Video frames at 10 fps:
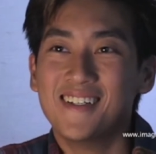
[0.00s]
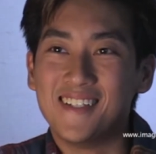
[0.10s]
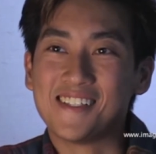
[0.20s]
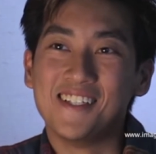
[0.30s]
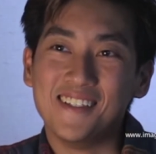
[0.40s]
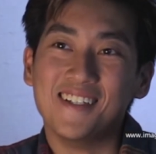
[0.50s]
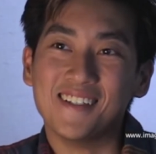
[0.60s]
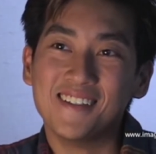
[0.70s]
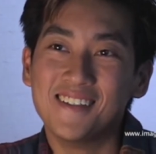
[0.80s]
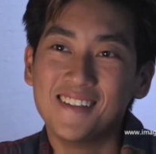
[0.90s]
that's it. Yeah.
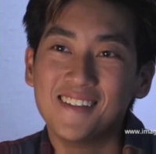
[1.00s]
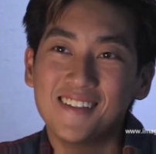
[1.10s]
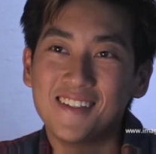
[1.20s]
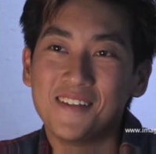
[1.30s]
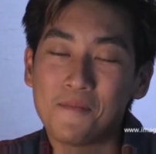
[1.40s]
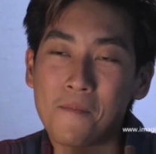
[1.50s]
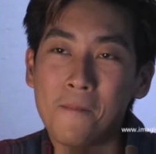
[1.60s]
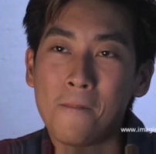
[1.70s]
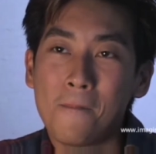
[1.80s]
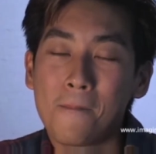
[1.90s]
That's um, mm
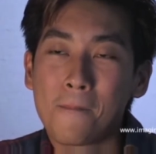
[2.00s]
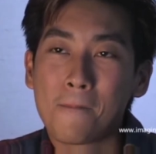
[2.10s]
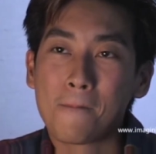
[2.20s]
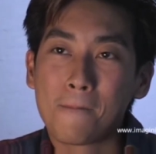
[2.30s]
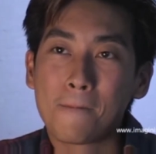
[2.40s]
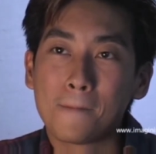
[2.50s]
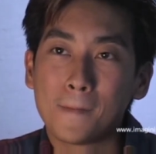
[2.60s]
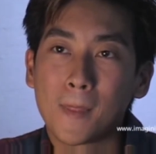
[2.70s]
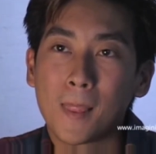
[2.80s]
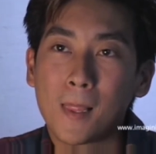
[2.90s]
-hmm. What do we need to
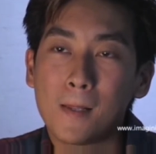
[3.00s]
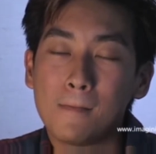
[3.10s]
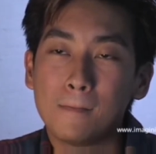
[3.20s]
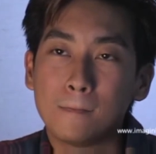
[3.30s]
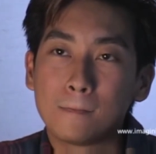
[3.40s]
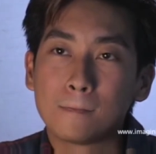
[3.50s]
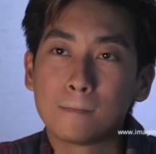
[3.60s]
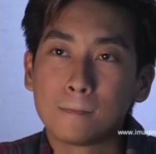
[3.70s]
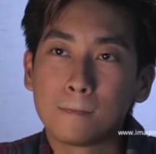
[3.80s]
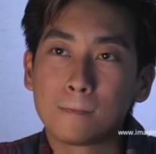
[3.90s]
What do we need to
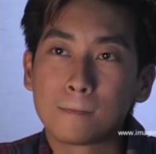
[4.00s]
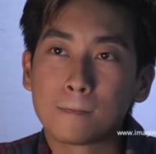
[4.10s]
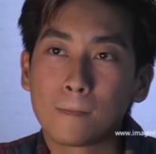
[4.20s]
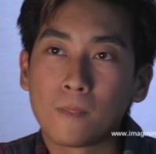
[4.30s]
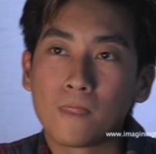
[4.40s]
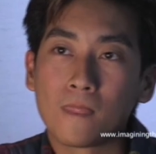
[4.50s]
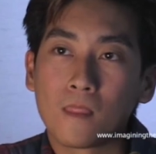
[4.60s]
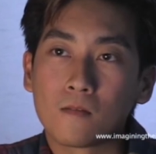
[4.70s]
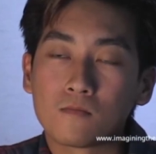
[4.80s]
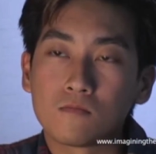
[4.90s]
look out for? What
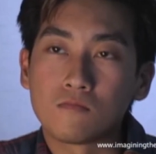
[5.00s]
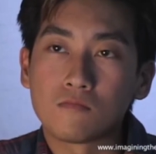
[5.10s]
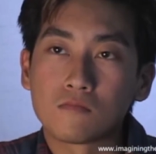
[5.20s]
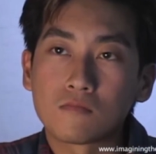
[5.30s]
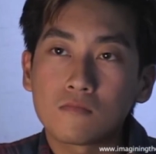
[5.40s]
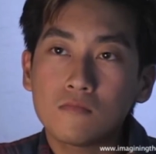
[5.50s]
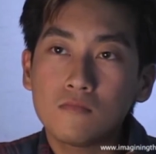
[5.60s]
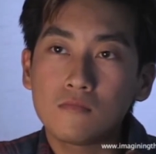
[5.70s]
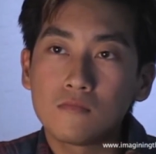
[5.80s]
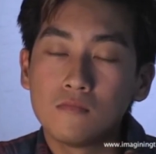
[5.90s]
what what's
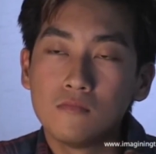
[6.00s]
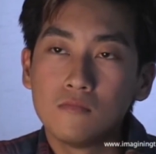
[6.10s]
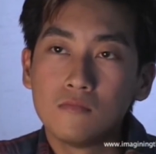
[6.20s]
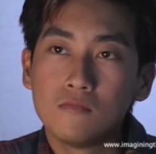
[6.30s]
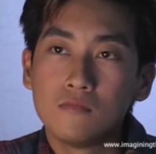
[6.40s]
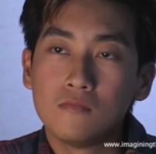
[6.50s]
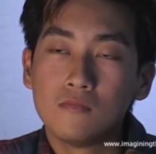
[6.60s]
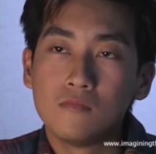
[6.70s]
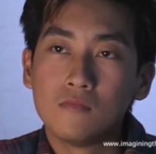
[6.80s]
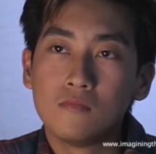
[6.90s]
what scares you or
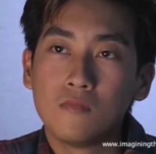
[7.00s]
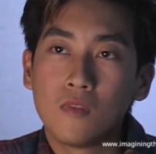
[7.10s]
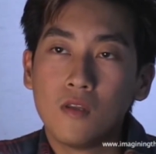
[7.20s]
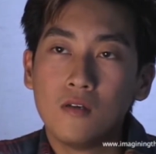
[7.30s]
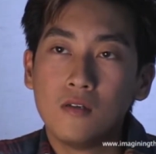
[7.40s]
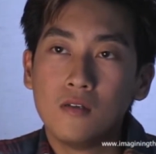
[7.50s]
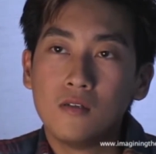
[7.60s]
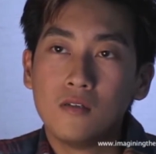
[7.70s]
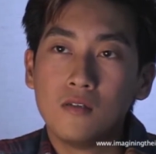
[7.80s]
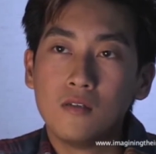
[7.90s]
think you think we
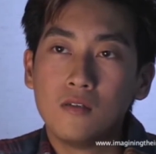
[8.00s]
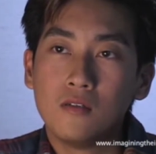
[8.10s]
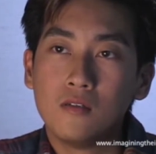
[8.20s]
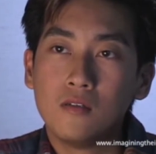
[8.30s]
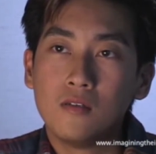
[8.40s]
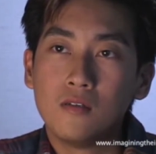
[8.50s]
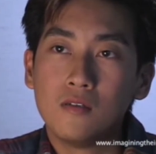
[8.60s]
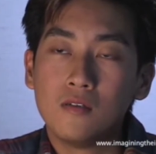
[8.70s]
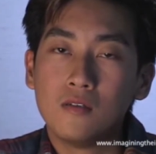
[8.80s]
should be cautious of?